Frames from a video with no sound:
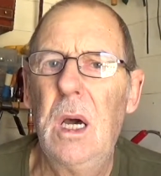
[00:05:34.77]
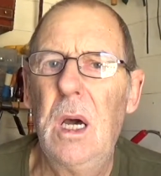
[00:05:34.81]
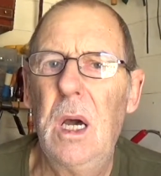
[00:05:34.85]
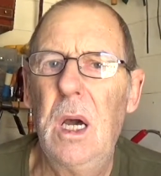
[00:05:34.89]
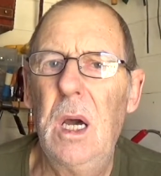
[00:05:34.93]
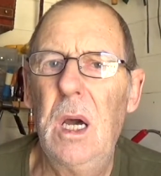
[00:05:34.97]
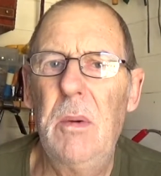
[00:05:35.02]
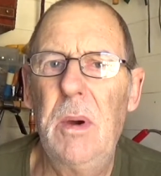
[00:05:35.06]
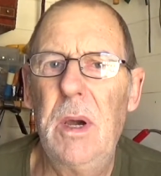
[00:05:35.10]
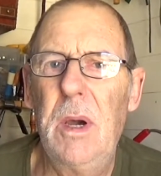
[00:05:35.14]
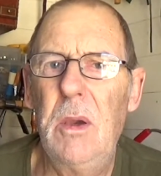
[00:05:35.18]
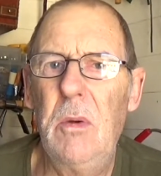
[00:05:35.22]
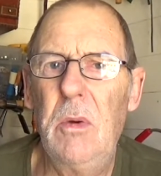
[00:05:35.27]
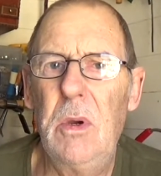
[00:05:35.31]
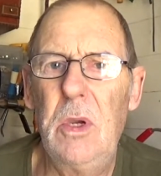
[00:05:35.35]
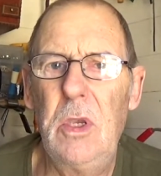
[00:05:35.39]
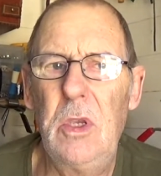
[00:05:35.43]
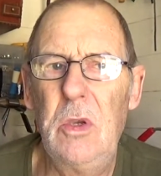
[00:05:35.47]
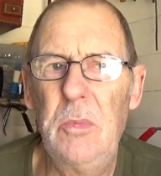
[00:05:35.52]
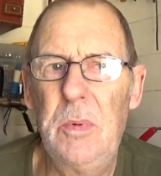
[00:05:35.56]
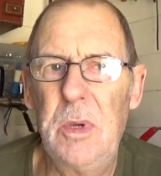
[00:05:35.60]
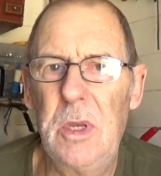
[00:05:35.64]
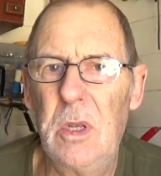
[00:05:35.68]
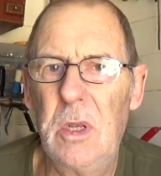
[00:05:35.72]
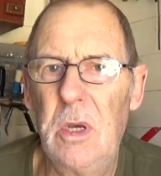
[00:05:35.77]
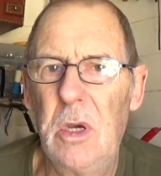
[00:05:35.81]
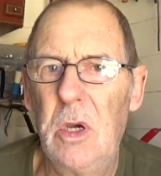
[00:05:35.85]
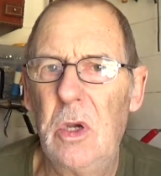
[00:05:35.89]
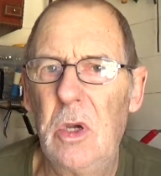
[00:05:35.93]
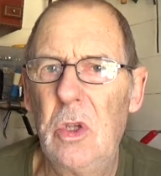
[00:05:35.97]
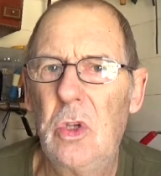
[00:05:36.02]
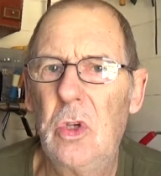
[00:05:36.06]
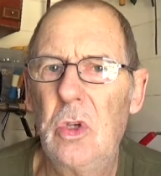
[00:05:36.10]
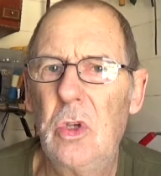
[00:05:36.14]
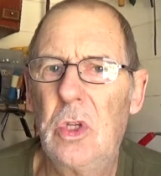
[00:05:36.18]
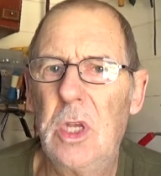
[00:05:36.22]
"Oh mate, where you been?
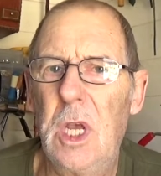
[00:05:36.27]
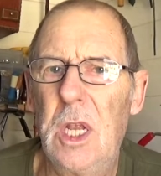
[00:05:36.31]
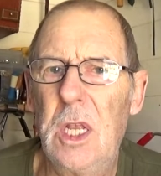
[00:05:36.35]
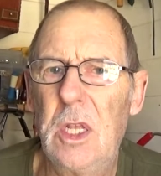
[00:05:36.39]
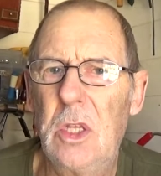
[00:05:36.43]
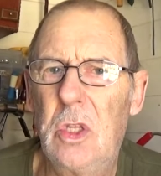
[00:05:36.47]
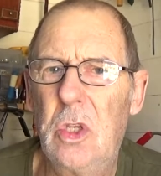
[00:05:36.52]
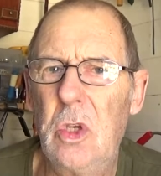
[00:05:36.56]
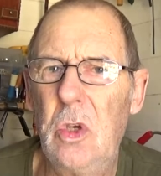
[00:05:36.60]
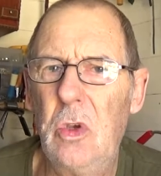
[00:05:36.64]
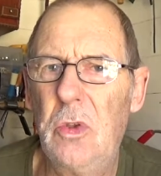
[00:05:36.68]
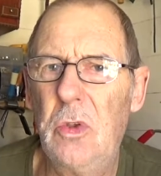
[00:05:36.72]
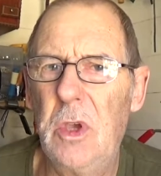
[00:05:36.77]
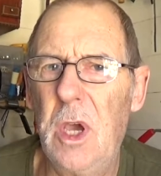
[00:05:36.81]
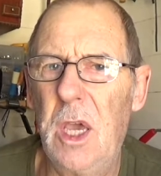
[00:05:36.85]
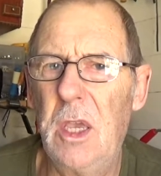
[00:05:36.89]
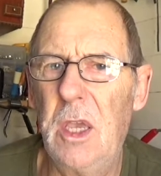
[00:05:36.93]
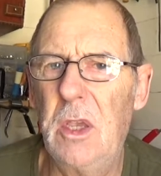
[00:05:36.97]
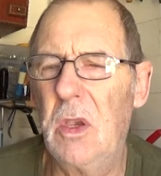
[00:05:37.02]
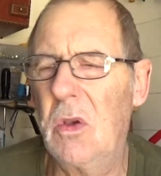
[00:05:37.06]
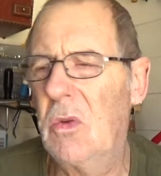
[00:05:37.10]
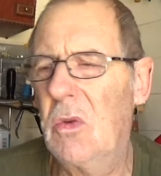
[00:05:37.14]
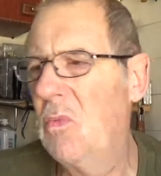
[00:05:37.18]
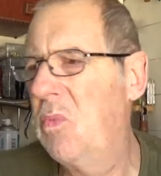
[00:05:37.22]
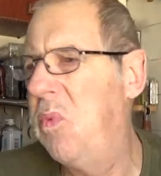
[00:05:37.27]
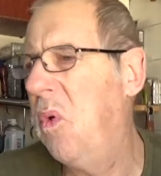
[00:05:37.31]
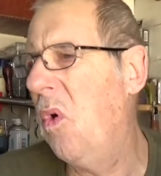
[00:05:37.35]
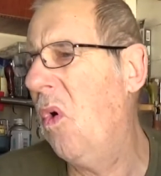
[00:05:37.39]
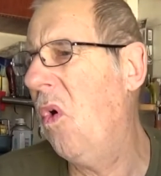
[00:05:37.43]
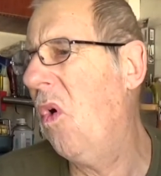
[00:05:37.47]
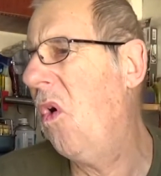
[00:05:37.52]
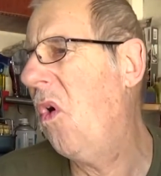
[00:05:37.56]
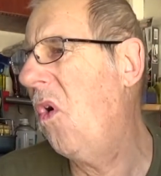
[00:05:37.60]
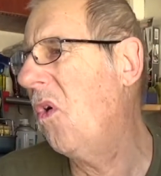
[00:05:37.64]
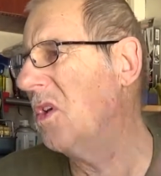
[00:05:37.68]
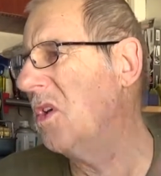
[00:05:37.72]
Just had a tooth out of you."
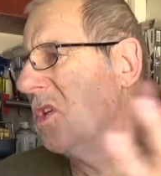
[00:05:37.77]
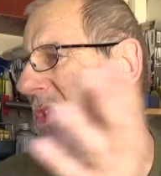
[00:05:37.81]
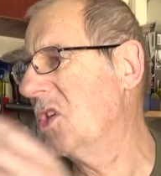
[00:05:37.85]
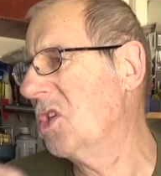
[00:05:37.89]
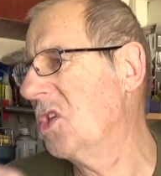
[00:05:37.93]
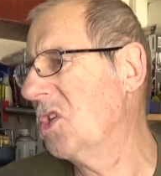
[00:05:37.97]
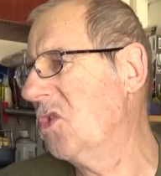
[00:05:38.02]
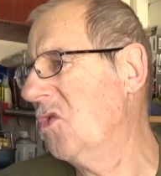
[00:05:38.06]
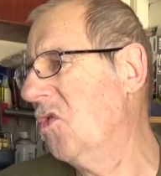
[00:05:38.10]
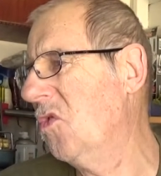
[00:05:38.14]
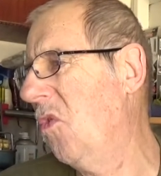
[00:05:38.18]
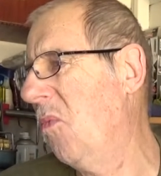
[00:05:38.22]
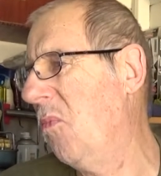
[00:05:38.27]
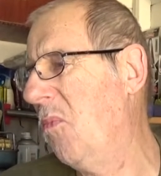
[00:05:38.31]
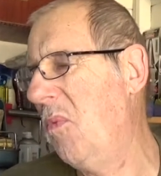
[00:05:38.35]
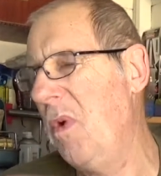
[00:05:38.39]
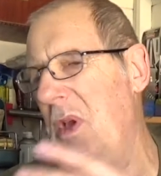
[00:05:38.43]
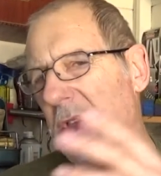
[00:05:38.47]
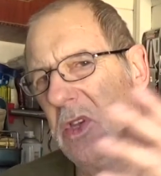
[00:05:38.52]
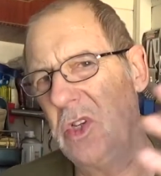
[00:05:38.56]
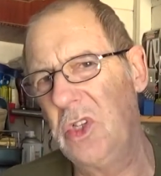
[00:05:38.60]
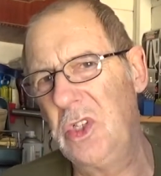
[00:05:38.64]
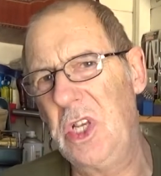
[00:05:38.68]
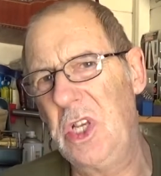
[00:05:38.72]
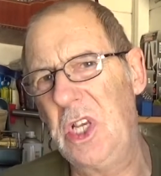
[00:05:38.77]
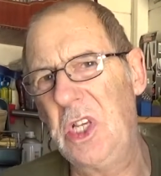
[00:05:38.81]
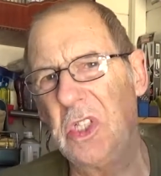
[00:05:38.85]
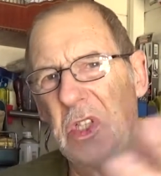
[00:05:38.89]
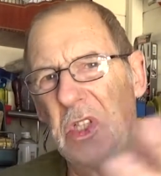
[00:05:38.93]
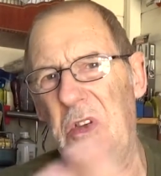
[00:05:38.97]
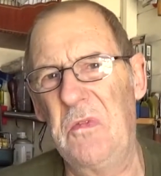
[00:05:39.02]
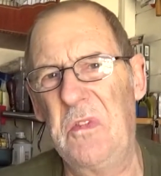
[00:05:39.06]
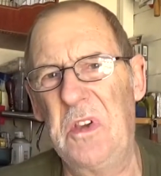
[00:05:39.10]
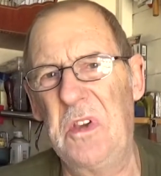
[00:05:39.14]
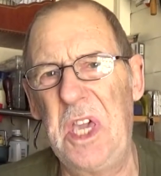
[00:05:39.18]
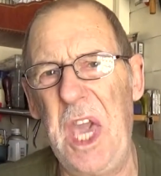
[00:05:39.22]
Poor, he says, "Your breath stinks
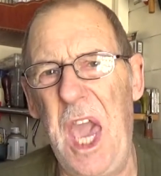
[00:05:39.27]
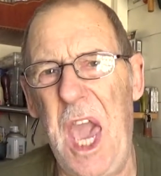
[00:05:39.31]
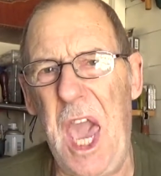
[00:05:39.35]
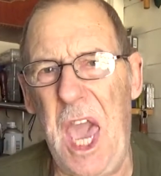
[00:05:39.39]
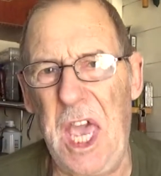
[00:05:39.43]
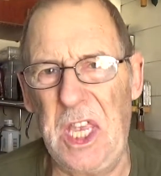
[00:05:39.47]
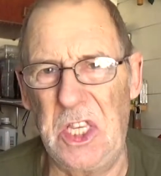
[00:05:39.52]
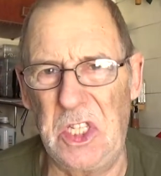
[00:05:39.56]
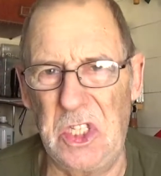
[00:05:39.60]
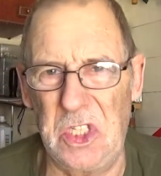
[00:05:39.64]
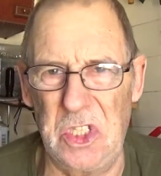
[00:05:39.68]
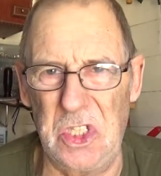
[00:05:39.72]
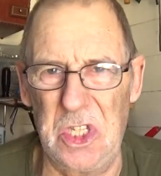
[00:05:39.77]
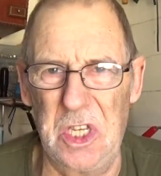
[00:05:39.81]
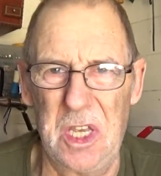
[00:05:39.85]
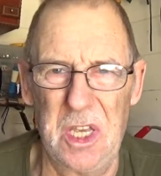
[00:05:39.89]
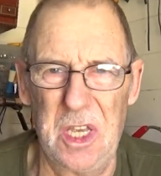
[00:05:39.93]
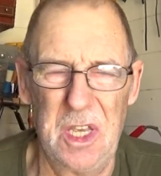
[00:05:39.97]
of gas."